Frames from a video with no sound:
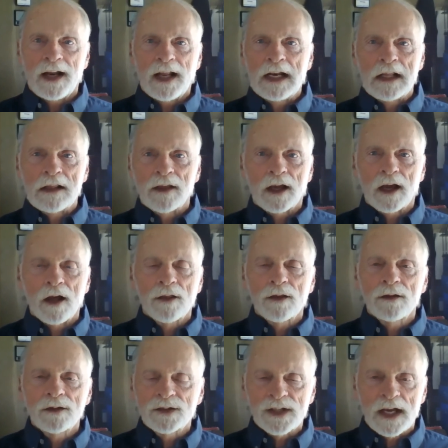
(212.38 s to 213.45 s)
anything other
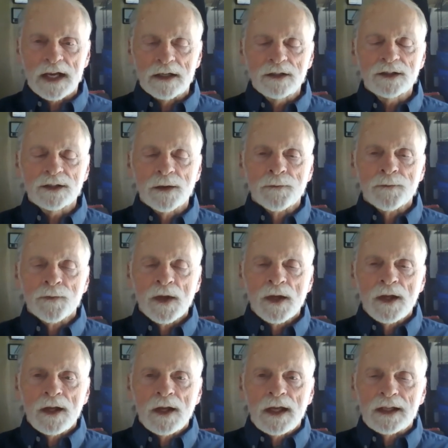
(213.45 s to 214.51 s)
than science.
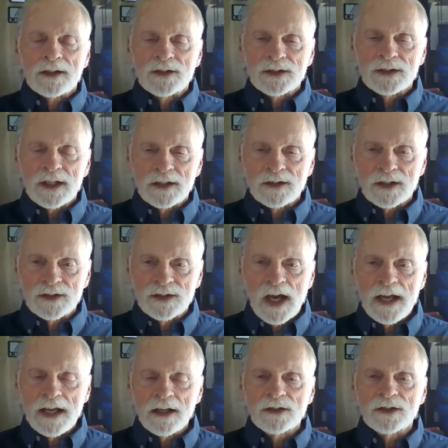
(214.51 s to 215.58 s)
It's a
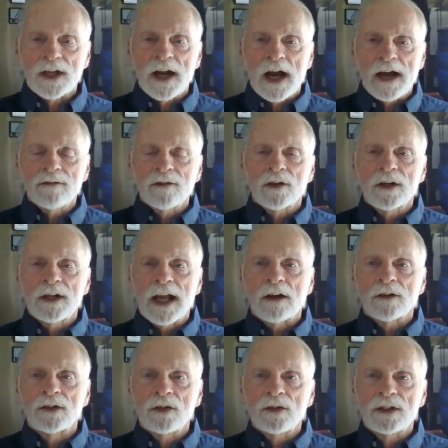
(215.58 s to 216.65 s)
science that I've learned
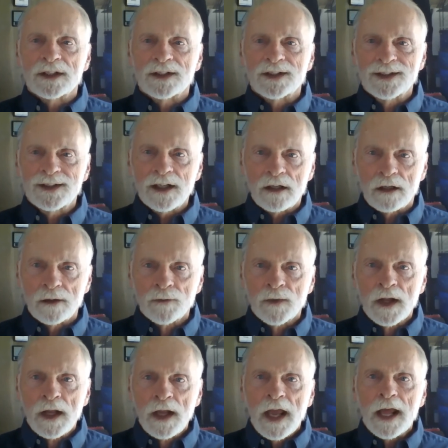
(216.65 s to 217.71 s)
how to distill
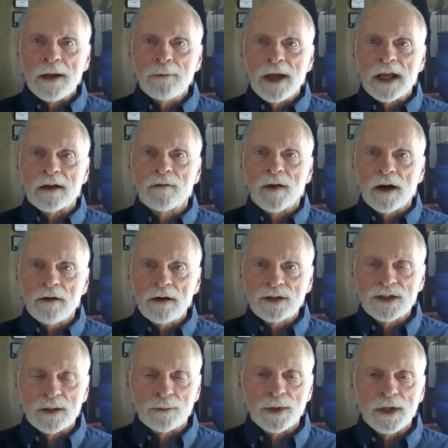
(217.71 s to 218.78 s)
and make very
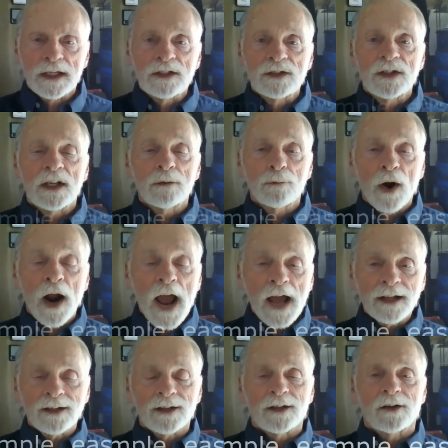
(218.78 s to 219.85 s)
simple, easy, and
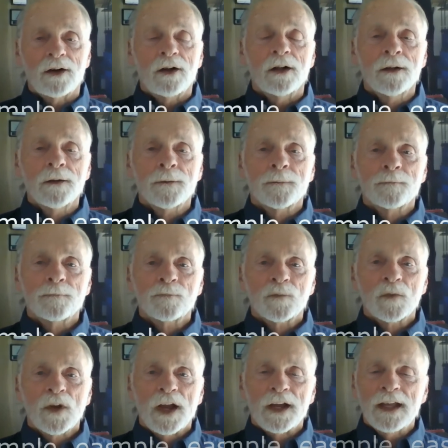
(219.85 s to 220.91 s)
practical.
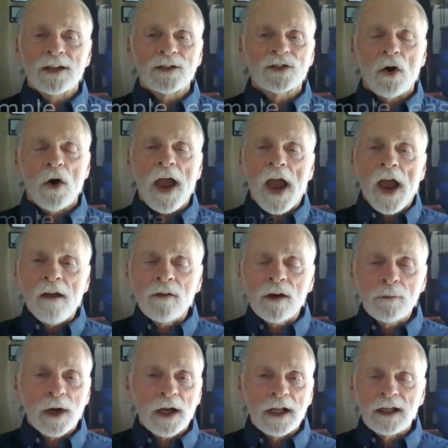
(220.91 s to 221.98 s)
Again, so
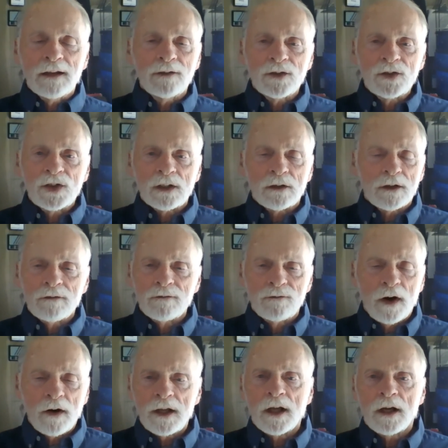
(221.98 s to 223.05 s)
everybody, even children, even
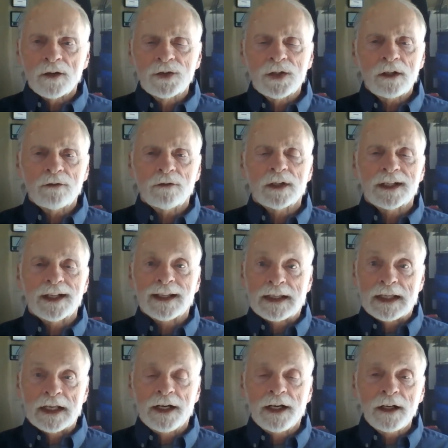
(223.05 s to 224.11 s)
very young children can
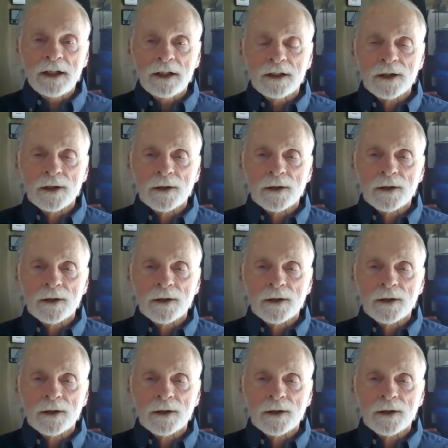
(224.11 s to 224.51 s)
get it.